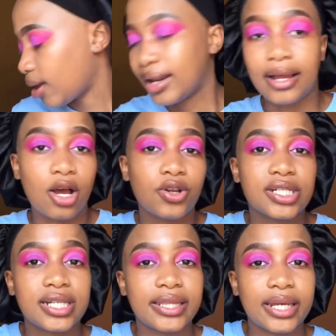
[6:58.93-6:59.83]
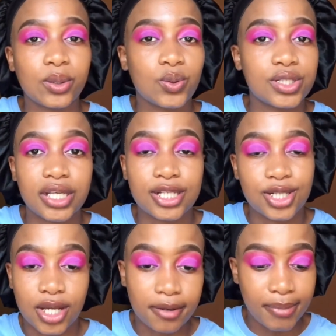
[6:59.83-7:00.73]
Like I honestly think it's
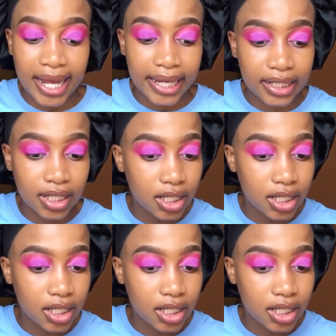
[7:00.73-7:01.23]
not bad.